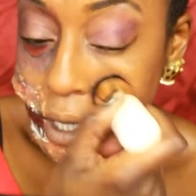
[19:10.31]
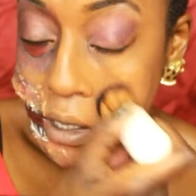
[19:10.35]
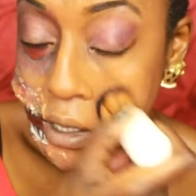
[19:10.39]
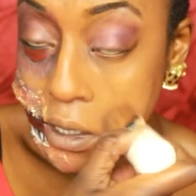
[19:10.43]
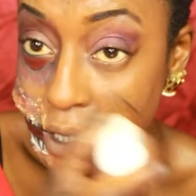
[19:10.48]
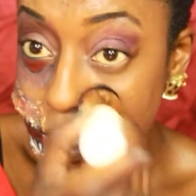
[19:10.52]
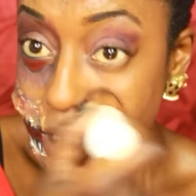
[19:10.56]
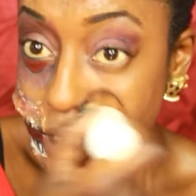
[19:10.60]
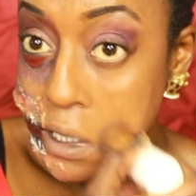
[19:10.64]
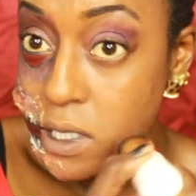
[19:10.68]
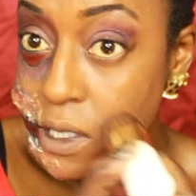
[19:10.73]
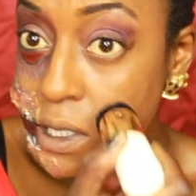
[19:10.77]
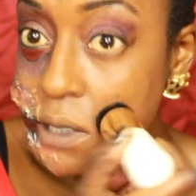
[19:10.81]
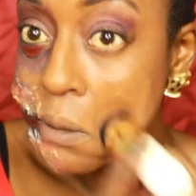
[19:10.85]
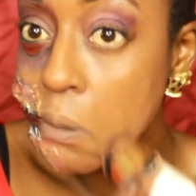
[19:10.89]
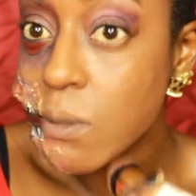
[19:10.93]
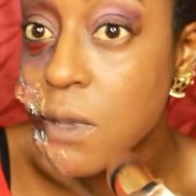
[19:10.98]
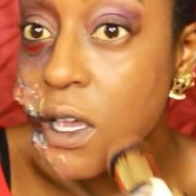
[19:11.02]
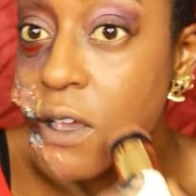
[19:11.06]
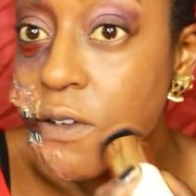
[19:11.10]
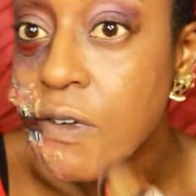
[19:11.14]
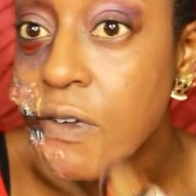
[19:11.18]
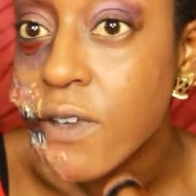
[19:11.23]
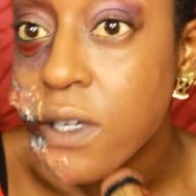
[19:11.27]
this is a
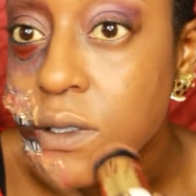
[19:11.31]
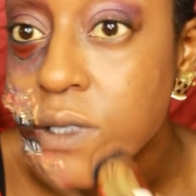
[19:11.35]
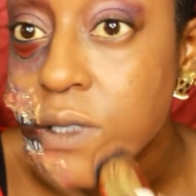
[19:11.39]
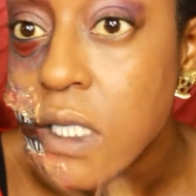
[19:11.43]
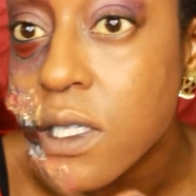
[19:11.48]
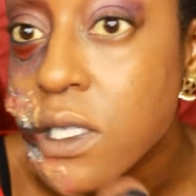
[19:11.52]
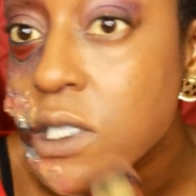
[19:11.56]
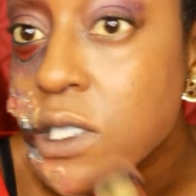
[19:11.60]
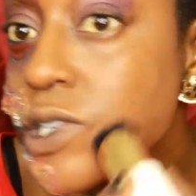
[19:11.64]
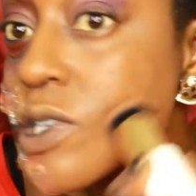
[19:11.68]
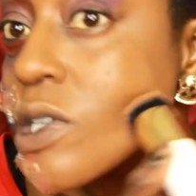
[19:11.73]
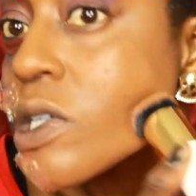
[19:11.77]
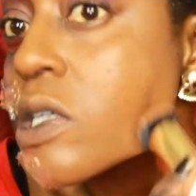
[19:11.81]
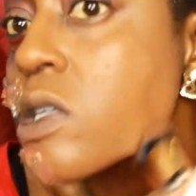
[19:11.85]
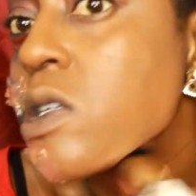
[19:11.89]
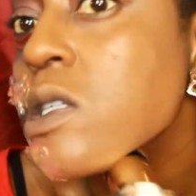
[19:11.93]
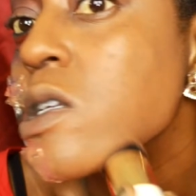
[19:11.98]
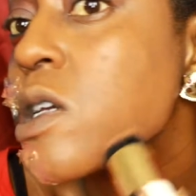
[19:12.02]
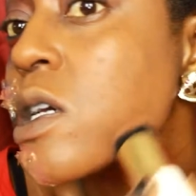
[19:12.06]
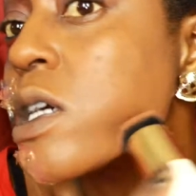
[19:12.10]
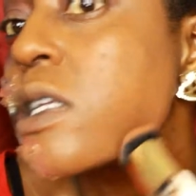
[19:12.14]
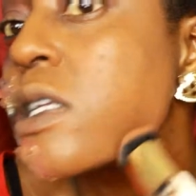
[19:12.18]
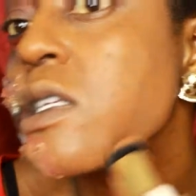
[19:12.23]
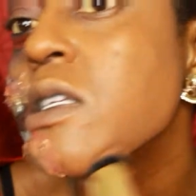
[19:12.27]
matte foundation
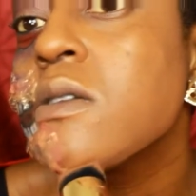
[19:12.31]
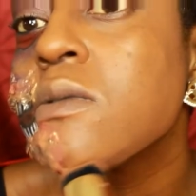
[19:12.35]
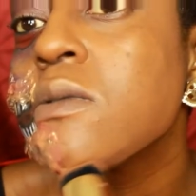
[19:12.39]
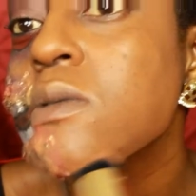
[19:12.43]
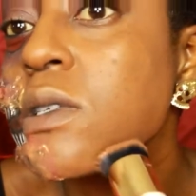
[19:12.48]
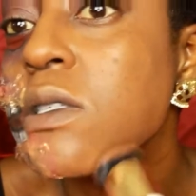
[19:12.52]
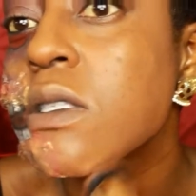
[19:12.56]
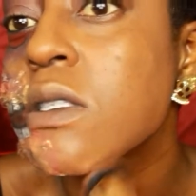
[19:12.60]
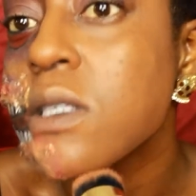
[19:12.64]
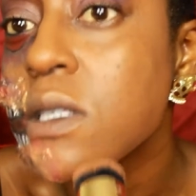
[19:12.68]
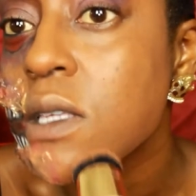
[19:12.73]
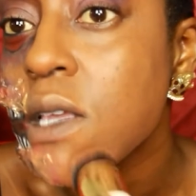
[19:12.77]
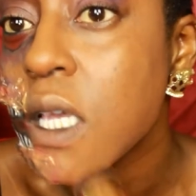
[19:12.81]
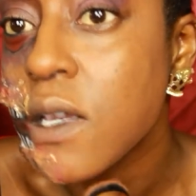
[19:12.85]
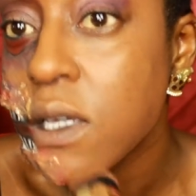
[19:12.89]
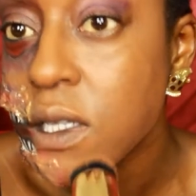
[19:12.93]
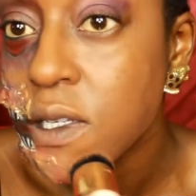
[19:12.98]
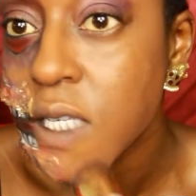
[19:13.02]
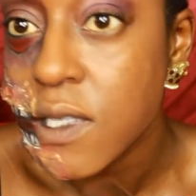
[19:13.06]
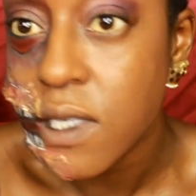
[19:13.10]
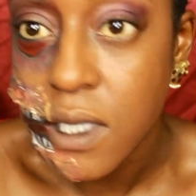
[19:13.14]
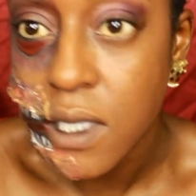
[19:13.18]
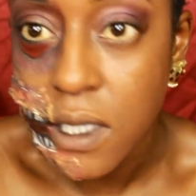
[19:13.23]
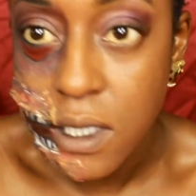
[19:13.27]
and it was
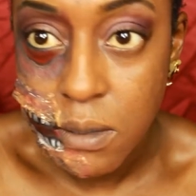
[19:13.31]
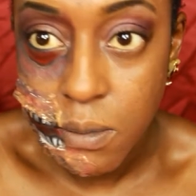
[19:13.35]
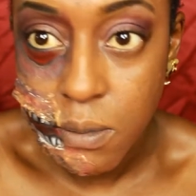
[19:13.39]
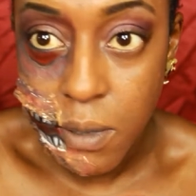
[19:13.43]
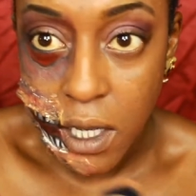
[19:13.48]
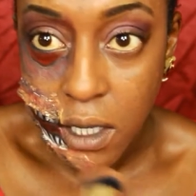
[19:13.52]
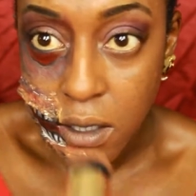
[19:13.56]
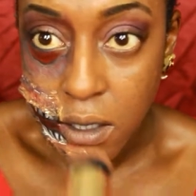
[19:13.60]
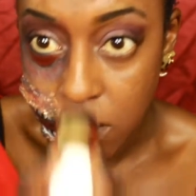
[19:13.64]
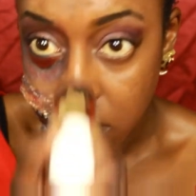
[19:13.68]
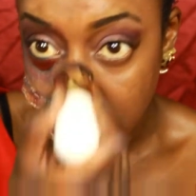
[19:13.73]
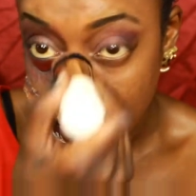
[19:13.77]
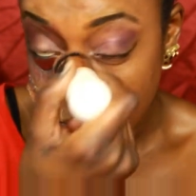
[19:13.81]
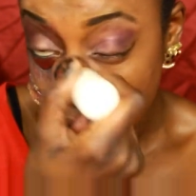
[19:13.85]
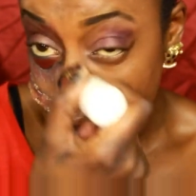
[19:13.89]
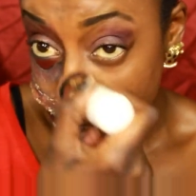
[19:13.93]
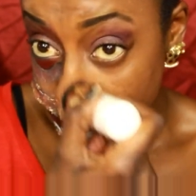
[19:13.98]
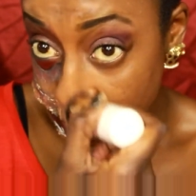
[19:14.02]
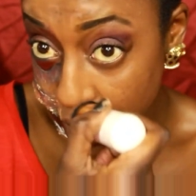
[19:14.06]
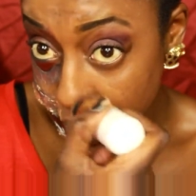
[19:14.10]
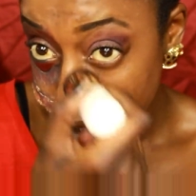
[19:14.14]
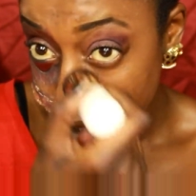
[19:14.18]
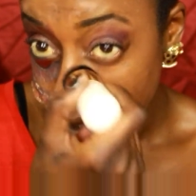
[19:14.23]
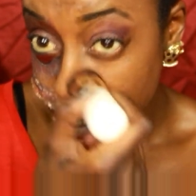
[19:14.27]
only six pounds
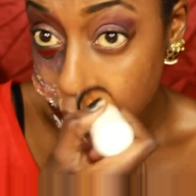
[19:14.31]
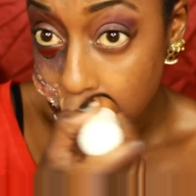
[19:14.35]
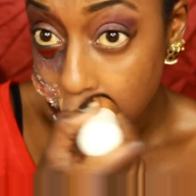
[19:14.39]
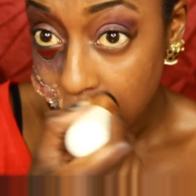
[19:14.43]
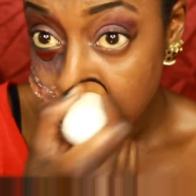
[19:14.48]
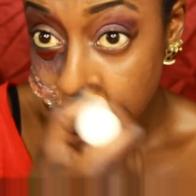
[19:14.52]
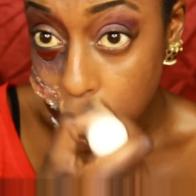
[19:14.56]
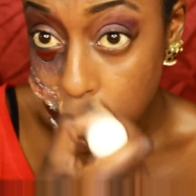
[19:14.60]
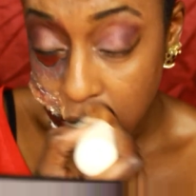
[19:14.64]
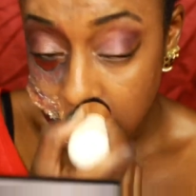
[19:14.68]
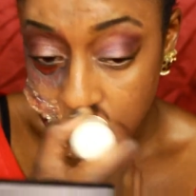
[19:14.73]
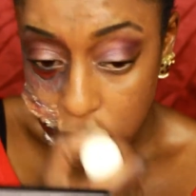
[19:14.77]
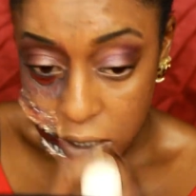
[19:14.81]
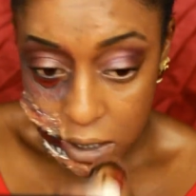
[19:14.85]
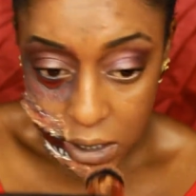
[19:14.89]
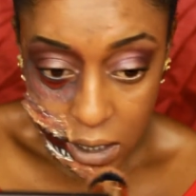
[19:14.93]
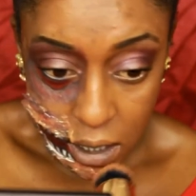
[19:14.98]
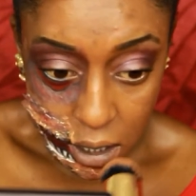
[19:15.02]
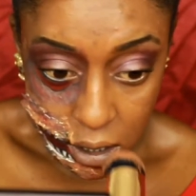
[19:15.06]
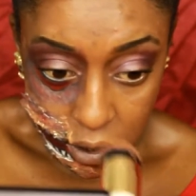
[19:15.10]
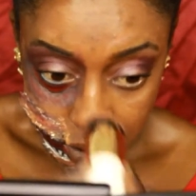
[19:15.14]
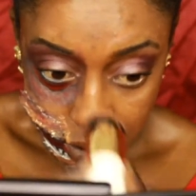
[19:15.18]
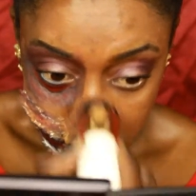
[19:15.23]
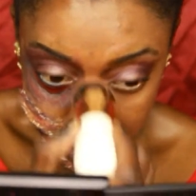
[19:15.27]
it was on
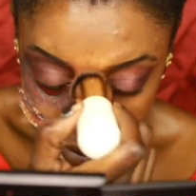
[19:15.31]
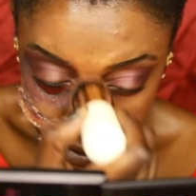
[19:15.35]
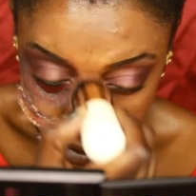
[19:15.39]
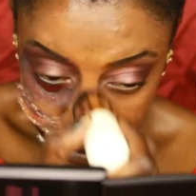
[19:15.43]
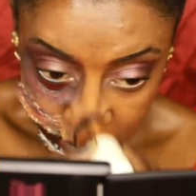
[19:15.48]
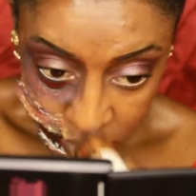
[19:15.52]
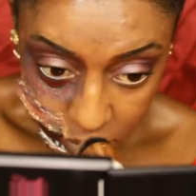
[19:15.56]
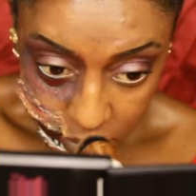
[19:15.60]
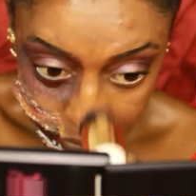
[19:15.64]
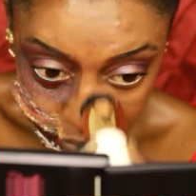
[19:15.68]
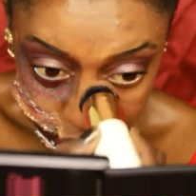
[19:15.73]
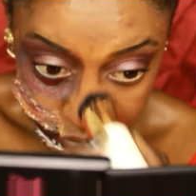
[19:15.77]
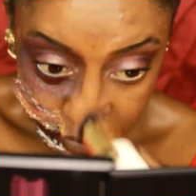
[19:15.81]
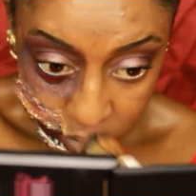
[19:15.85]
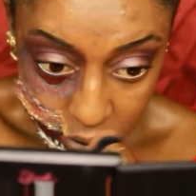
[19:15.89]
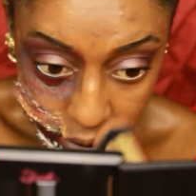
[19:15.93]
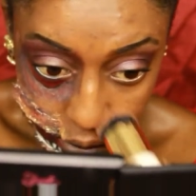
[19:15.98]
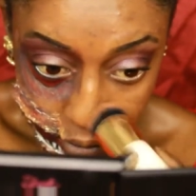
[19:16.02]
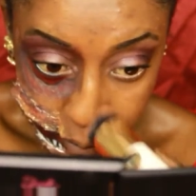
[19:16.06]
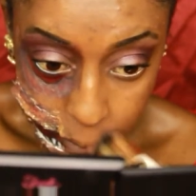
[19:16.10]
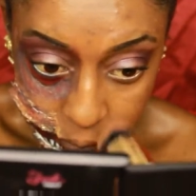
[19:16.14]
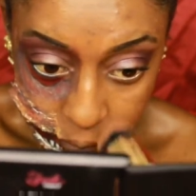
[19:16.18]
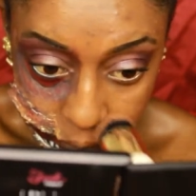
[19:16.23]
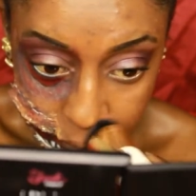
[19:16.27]
sale so I bought
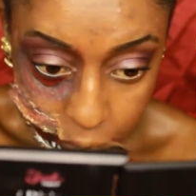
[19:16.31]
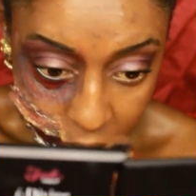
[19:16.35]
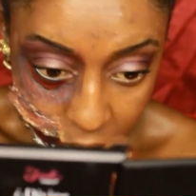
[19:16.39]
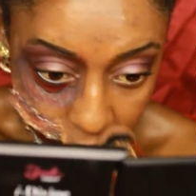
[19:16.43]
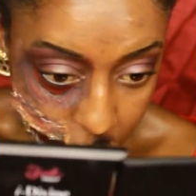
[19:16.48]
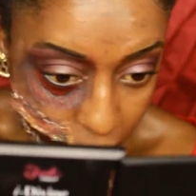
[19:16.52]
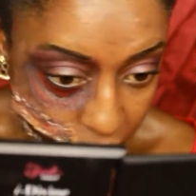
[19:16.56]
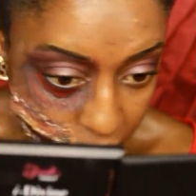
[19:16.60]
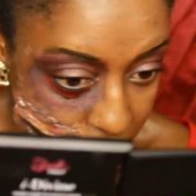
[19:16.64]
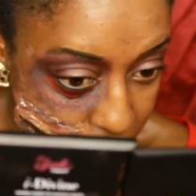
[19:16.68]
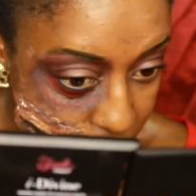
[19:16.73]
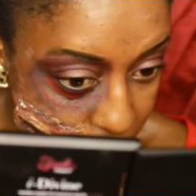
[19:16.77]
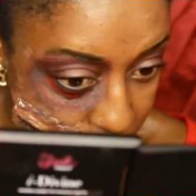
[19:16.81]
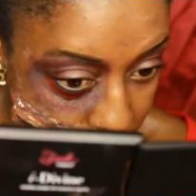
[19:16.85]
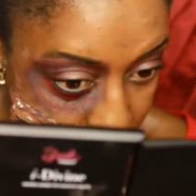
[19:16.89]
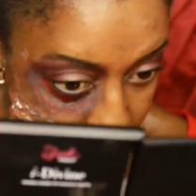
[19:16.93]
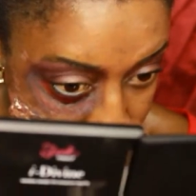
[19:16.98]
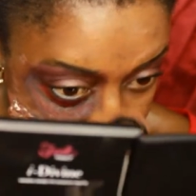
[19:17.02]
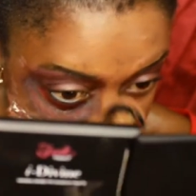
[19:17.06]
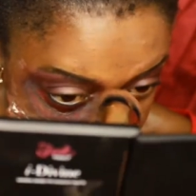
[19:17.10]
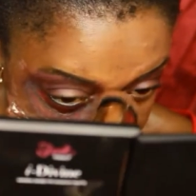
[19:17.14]
it I thought